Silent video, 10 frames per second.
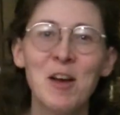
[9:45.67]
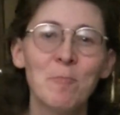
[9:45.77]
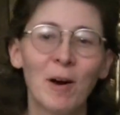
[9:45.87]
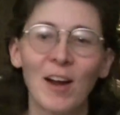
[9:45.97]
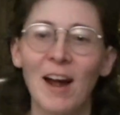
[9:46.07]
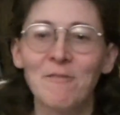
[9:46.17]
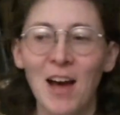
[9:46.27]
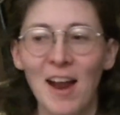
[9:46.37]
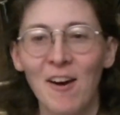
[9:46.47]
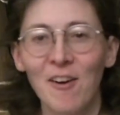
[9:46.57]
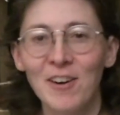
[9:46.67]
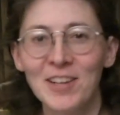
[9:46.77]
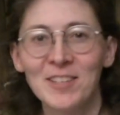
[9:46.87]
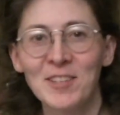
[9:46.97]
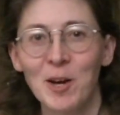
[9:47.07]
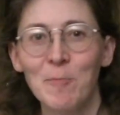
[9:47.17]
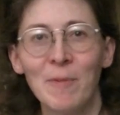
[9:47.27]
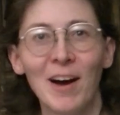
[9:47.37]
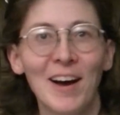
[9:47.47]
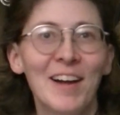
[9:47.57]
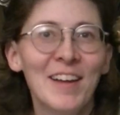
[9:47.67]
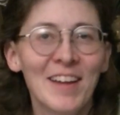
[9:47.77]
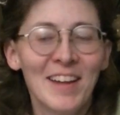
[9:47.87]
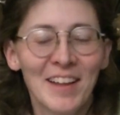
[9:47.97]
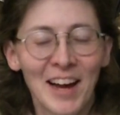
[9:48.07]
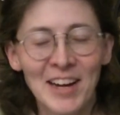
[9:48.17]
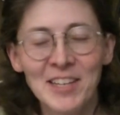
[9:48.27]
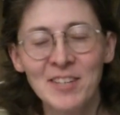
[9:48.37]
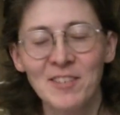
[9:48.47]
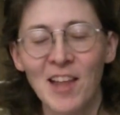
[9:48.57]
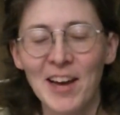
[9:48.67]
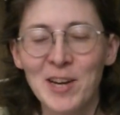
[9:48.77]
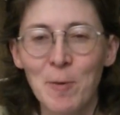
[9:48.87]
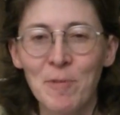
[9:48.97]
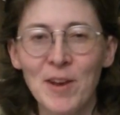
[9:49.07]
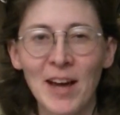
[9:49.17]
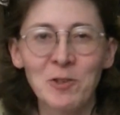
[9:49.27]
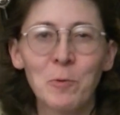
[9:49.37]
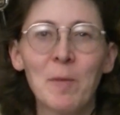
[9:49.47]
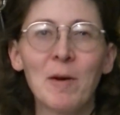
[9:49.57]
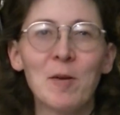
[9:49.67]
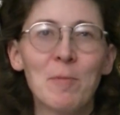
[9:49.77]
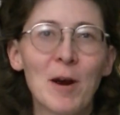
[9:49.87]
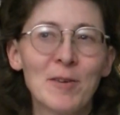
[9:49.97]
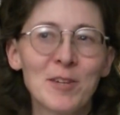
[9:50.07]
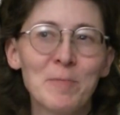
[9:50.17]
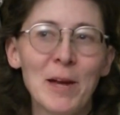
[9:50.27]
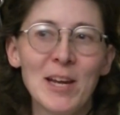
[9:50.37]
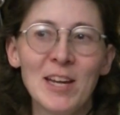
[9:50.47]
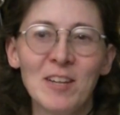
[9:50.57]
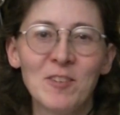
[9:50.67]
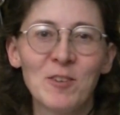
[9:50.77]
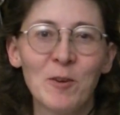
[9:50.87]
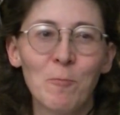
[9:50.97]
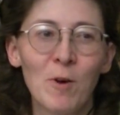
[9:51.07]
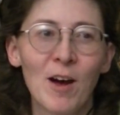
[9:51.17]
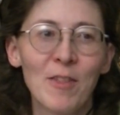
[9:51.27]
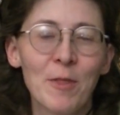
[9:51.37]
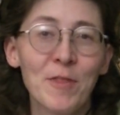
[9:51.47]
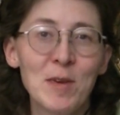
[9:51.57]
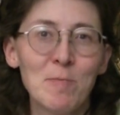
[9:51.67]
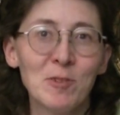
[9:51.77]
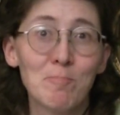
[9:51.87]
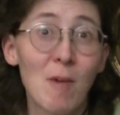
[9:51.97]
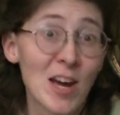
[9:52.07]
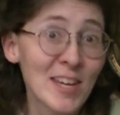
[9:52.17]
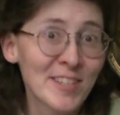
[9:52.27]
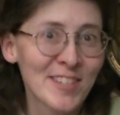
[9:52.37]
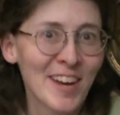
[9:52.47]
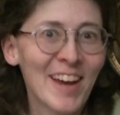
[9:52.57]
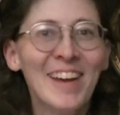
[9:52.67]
But I've got already some ideas lined up. The next one I'm going to participate in is the theme is mice.